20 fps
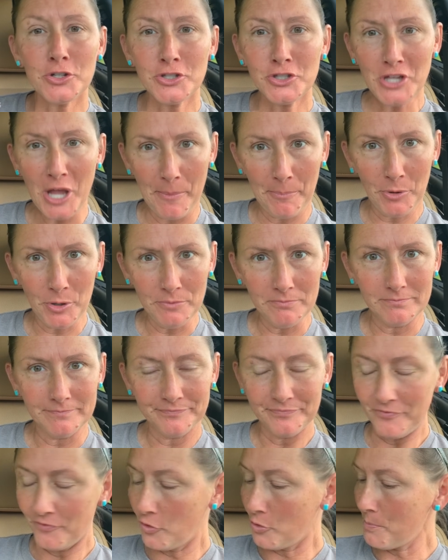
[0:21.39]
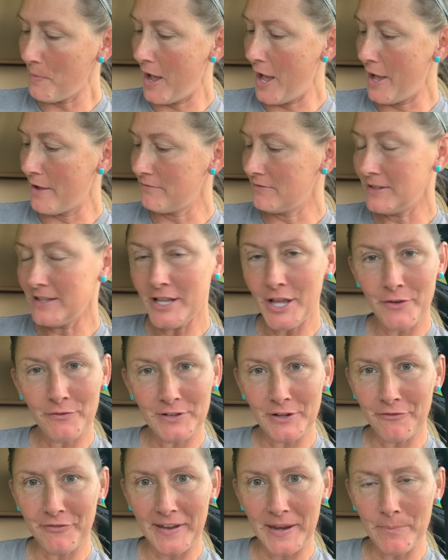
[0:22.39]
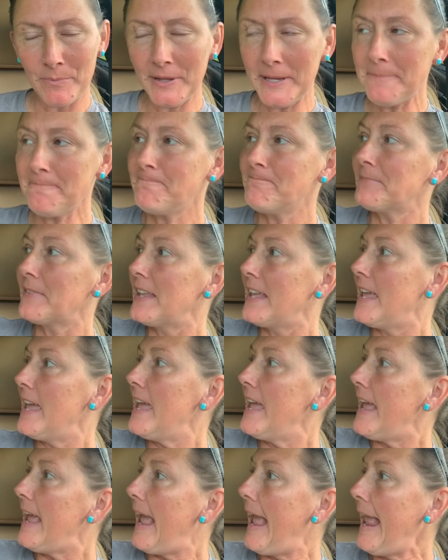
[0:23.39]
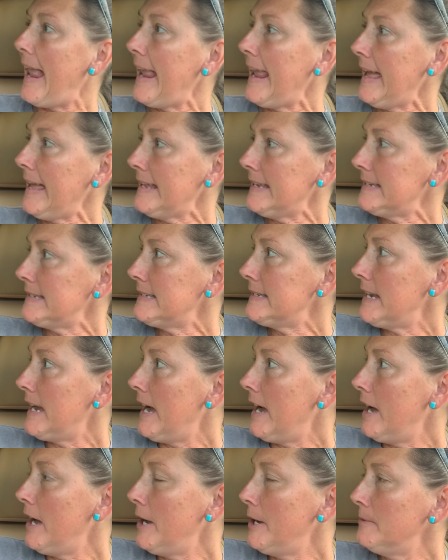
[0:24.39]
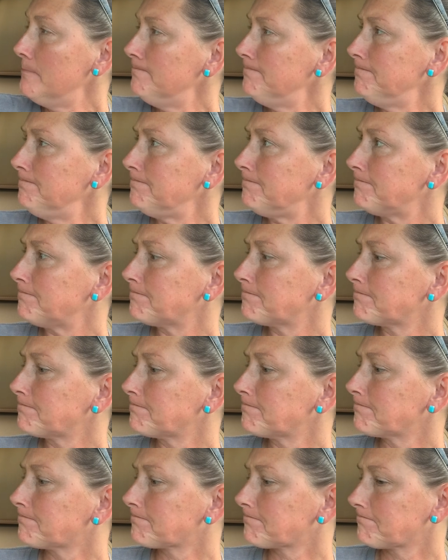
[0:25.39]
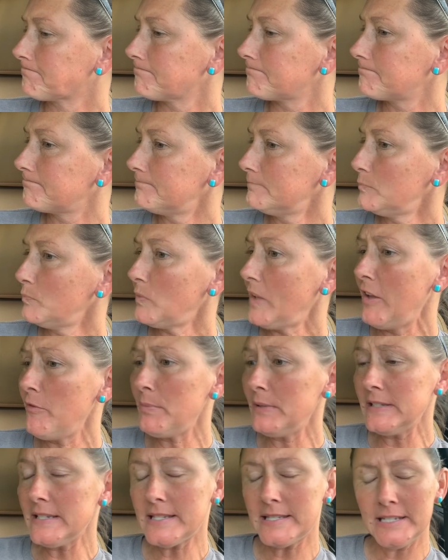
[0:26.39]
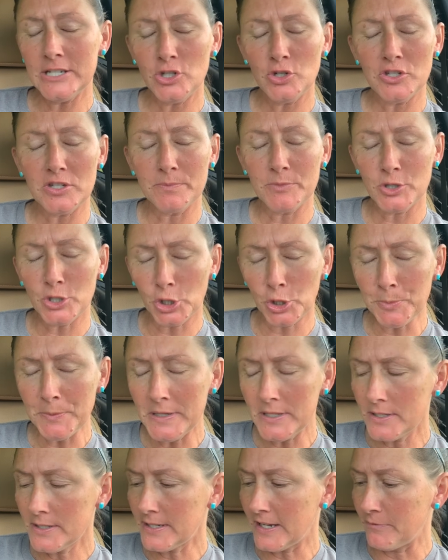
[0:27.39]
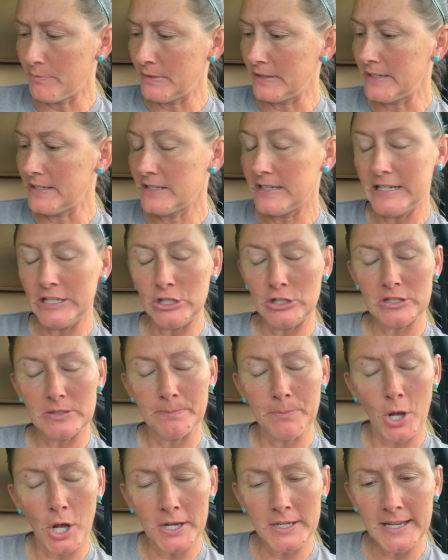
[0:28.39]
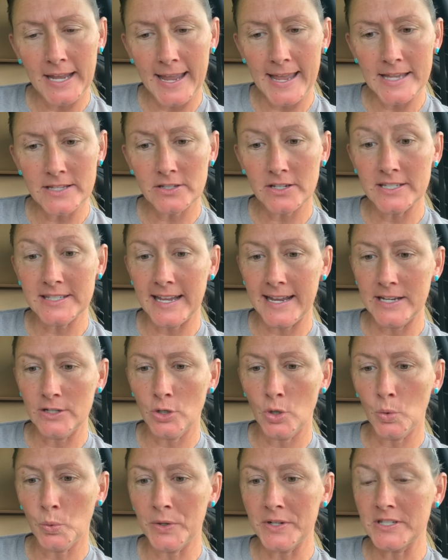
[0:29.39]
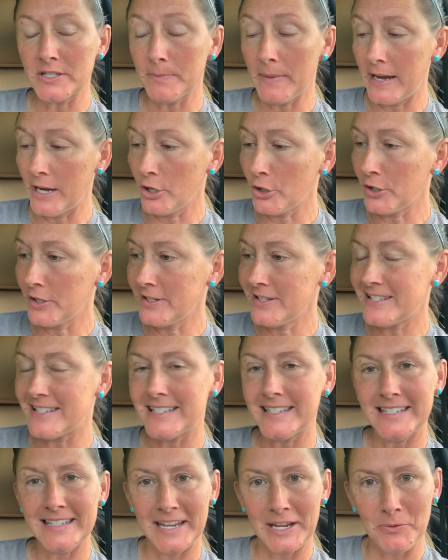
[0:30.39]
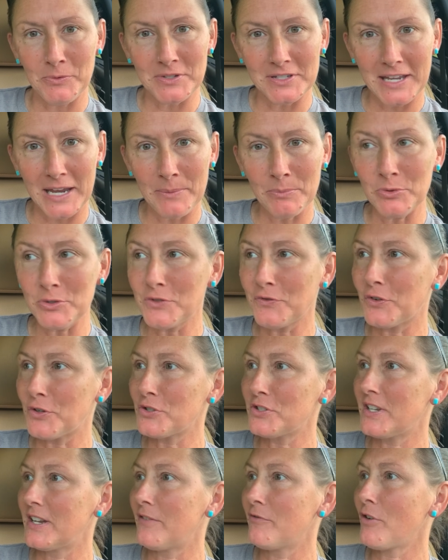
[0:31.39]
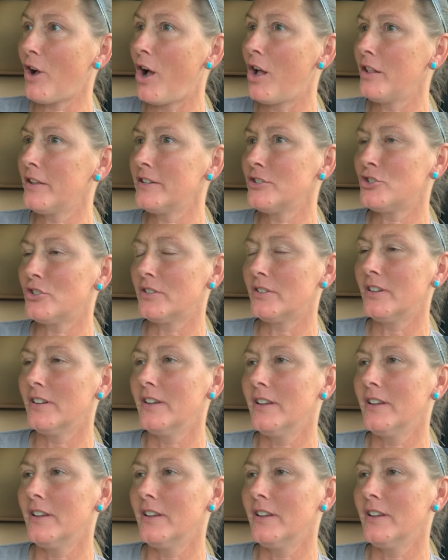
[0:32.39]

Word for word: supper for my lovely family. And um, I've been listening to some sermons. I've been listening to some podcasts because I had to go run some errands, and today was Gabriel's first day of college. And